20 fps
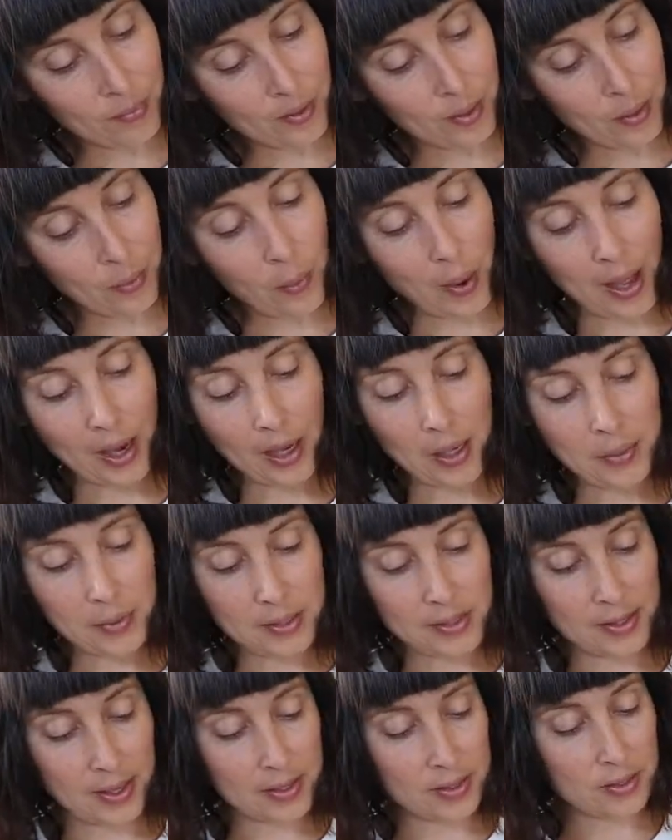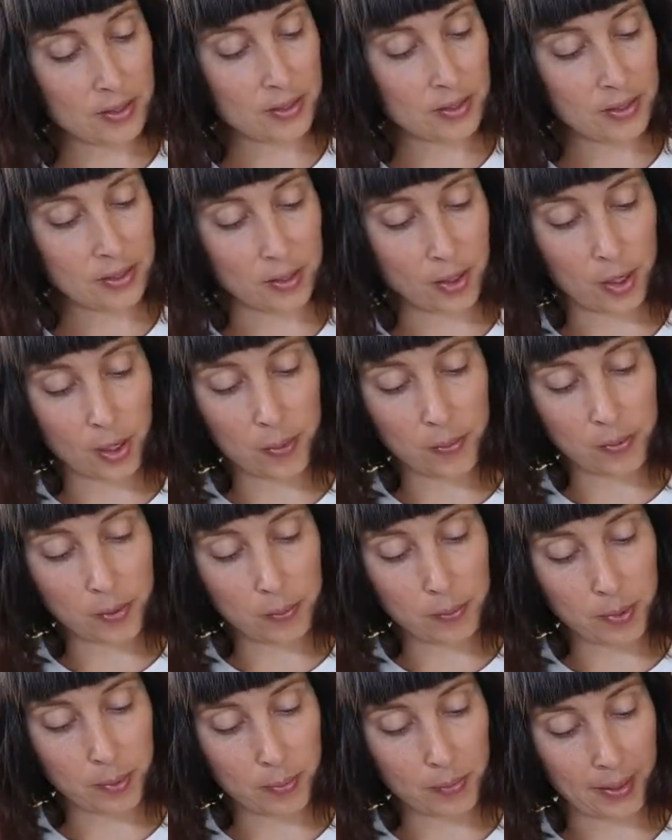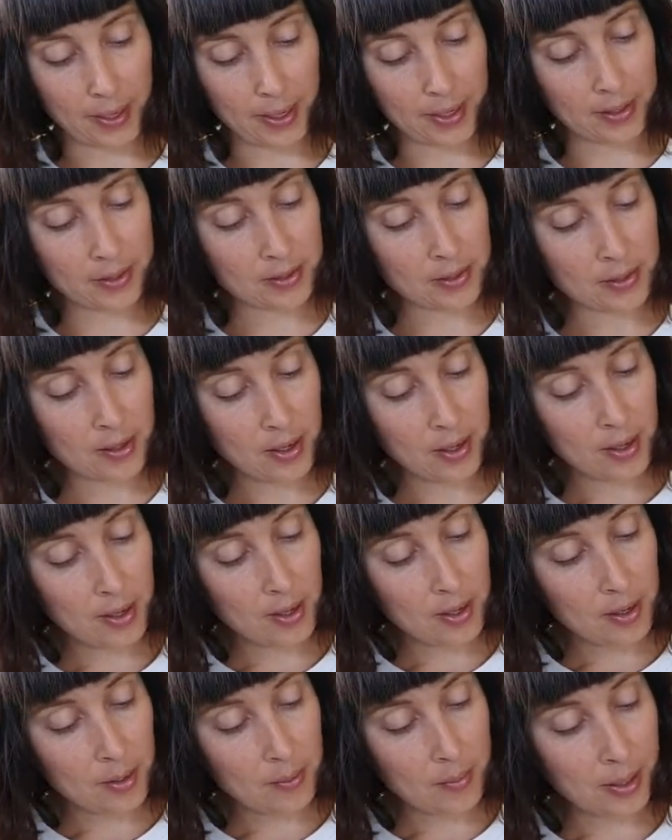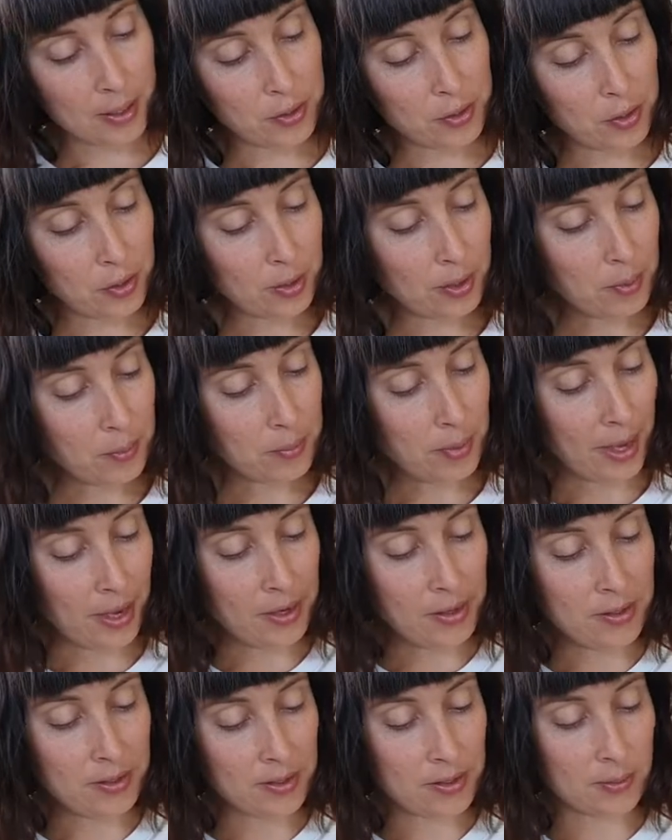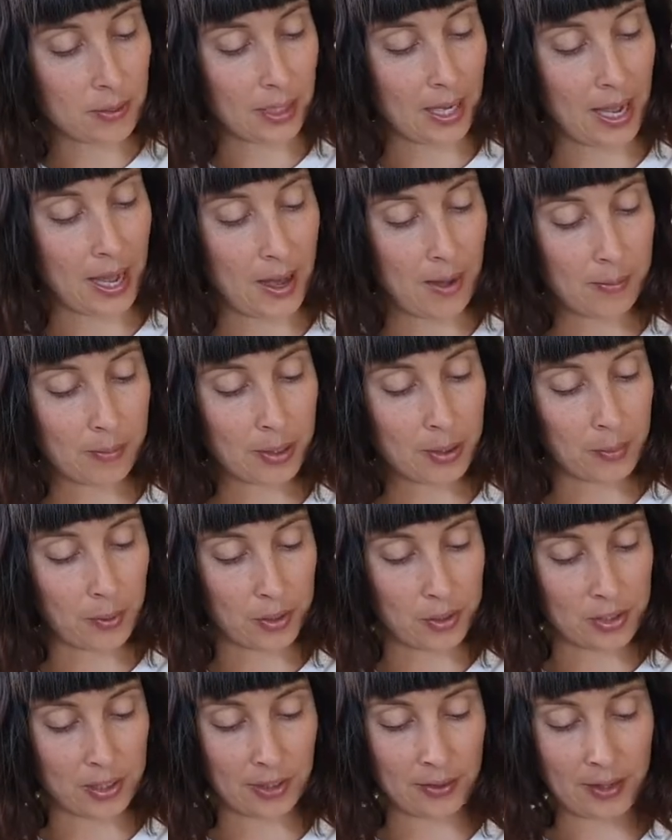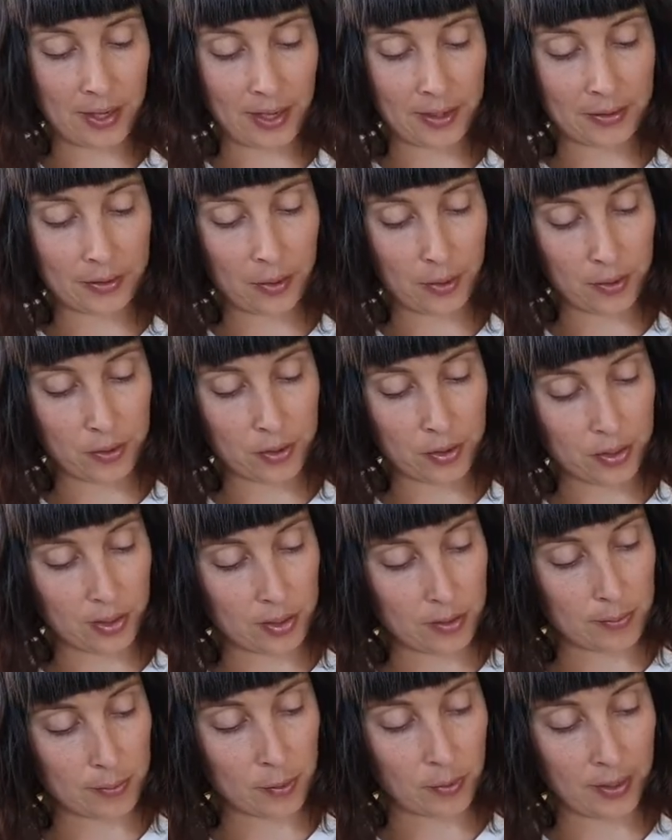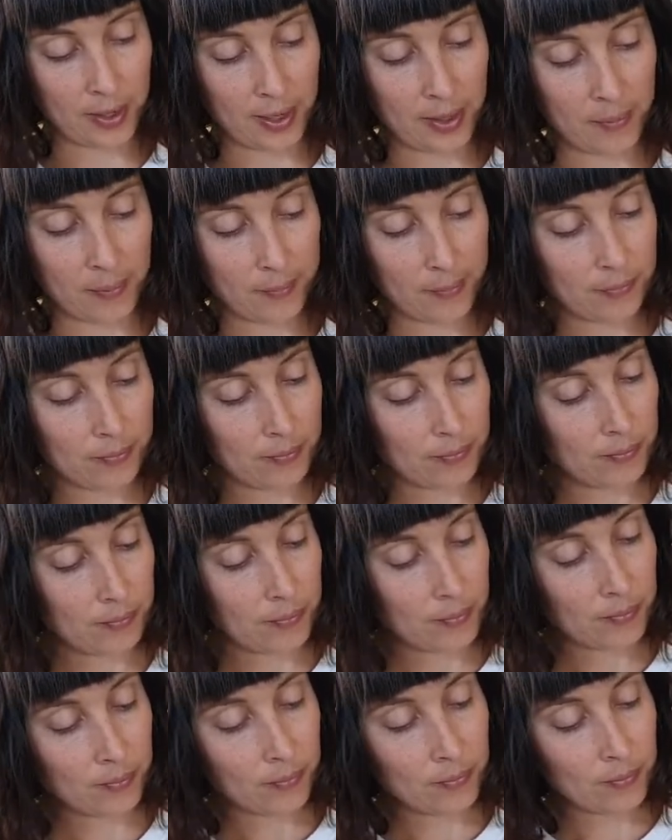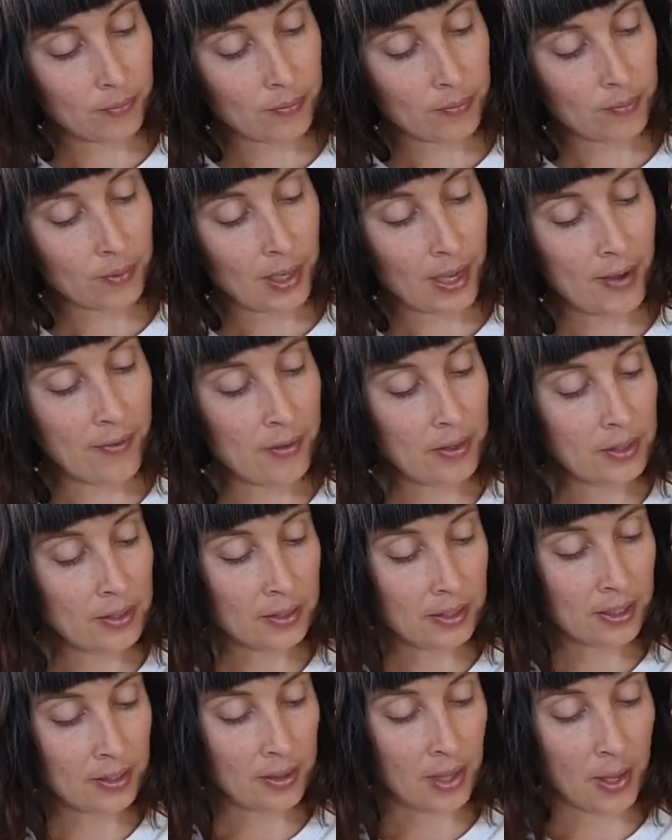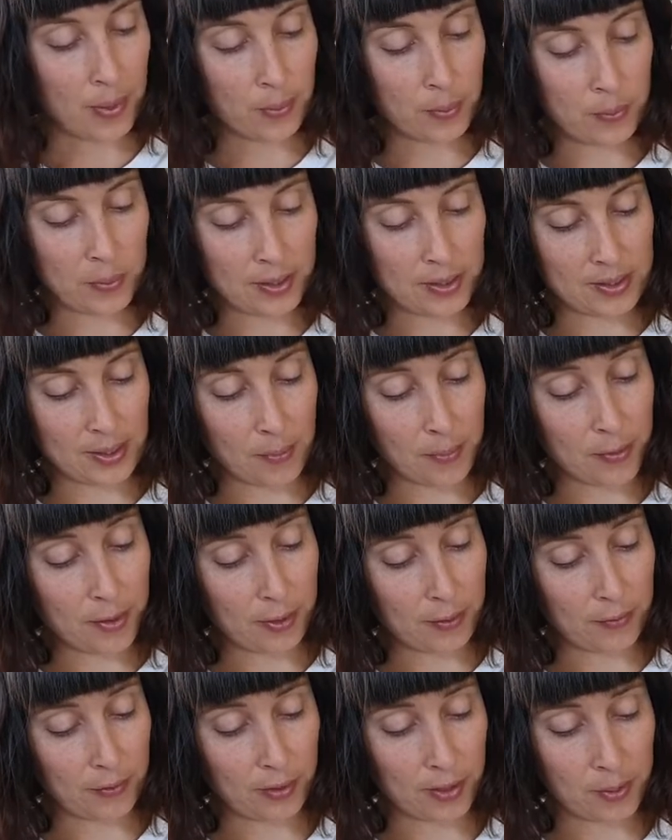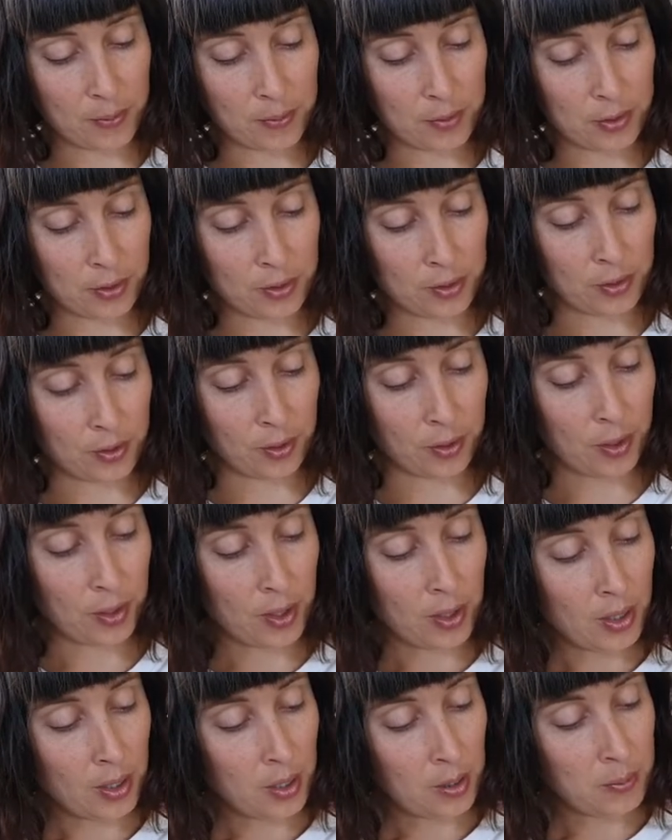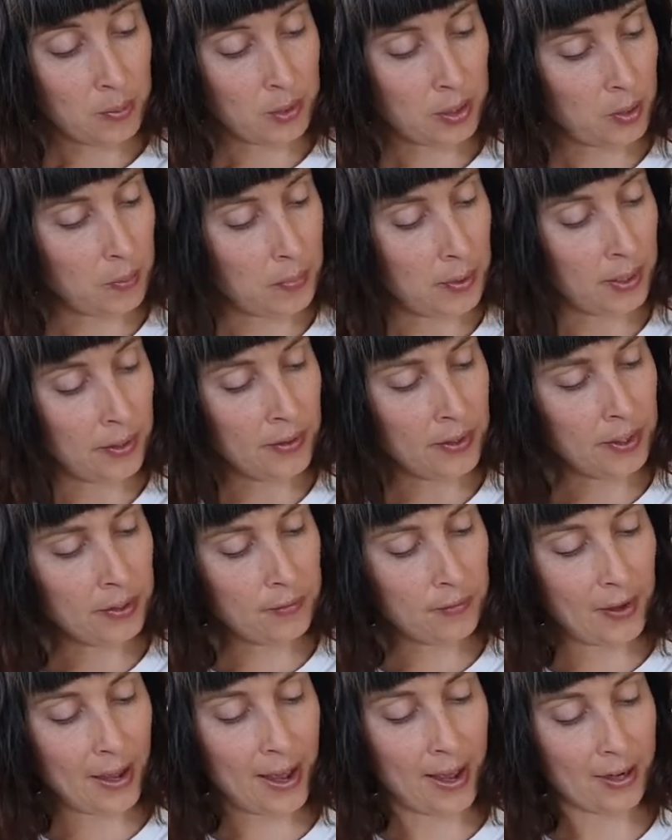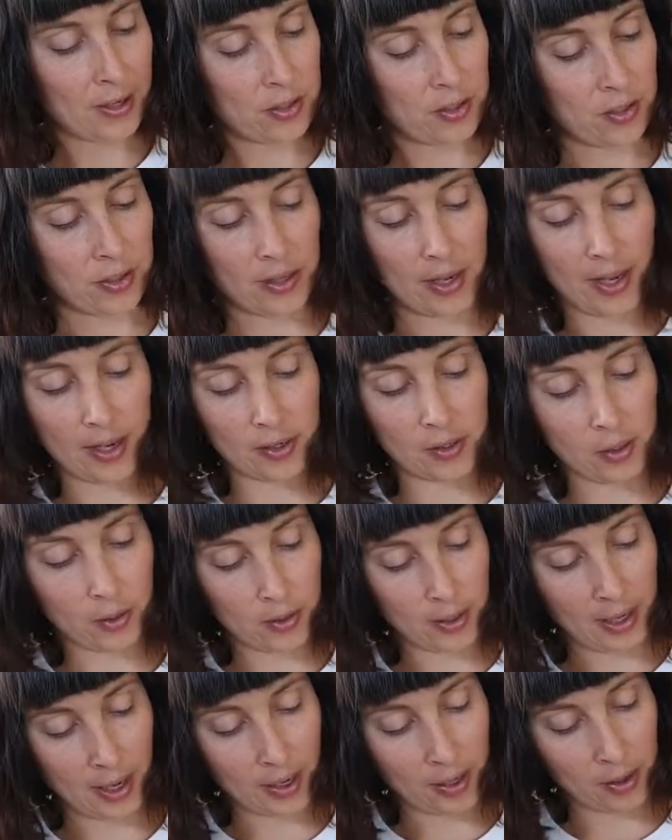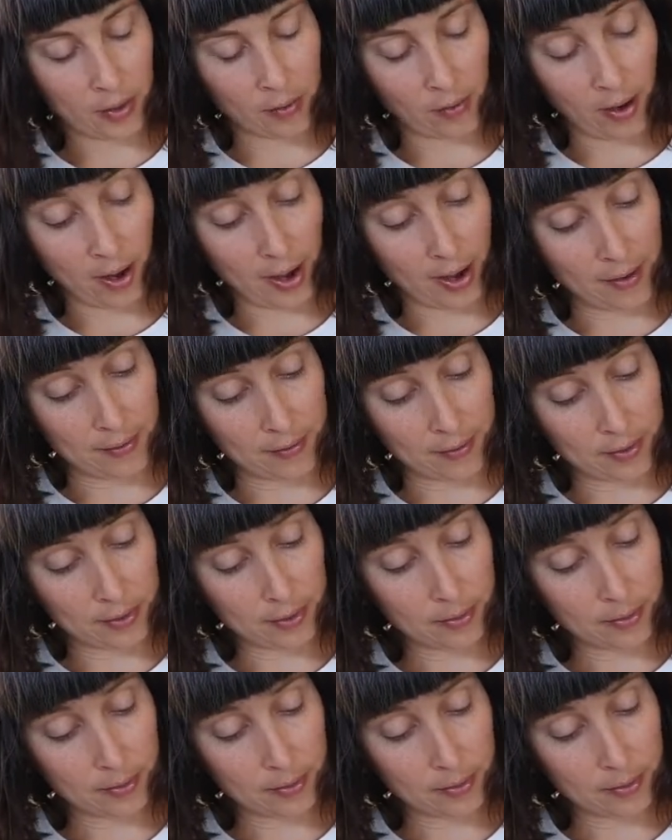While I was thus disturbed and perplexed, my two companions were calmly watching the unconscious Marie. Evidently there would be something for them to do, but the period for action had not yet arrived.